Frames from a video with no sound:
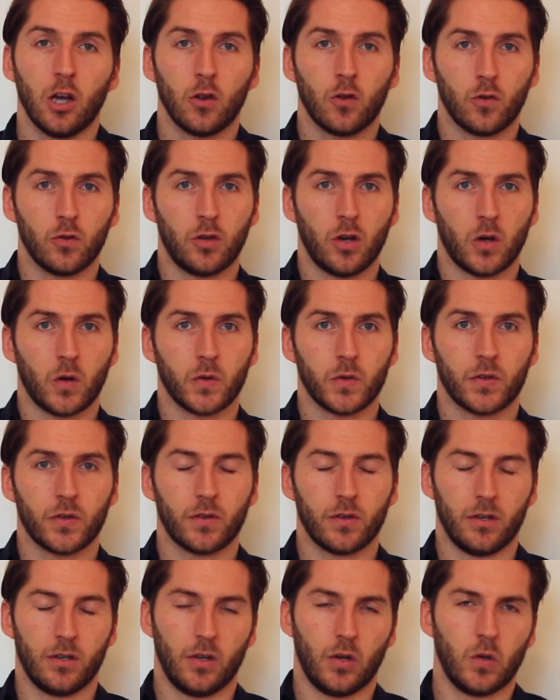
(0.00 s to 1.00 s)
to
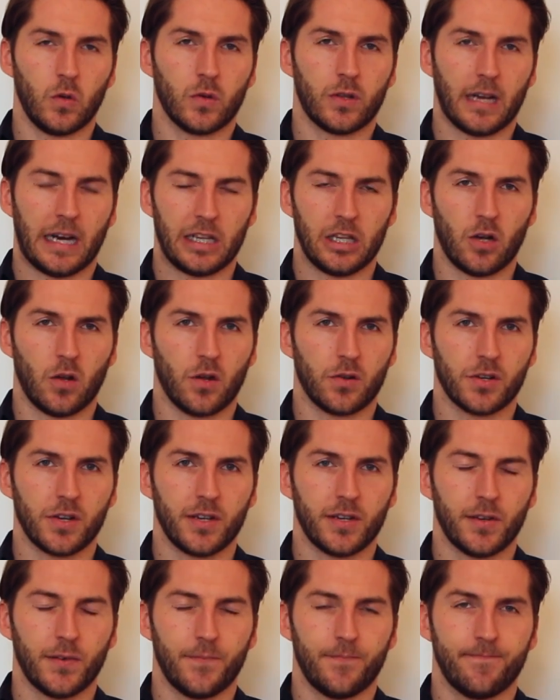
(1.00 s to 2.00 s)
those new
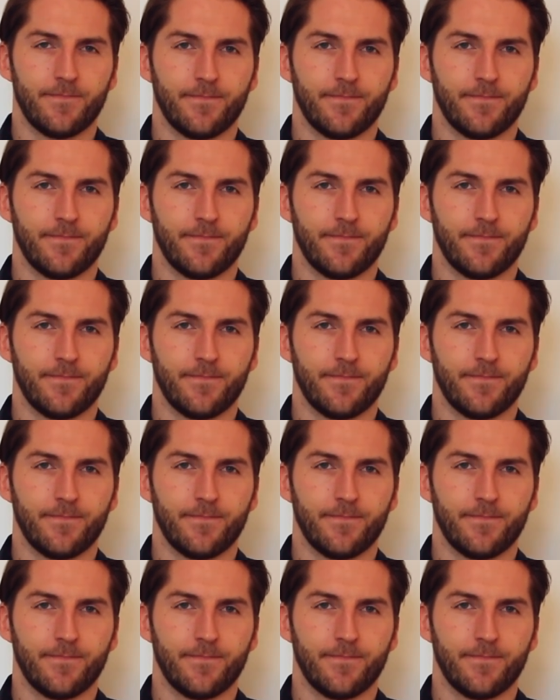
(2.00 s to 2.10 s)
technologies.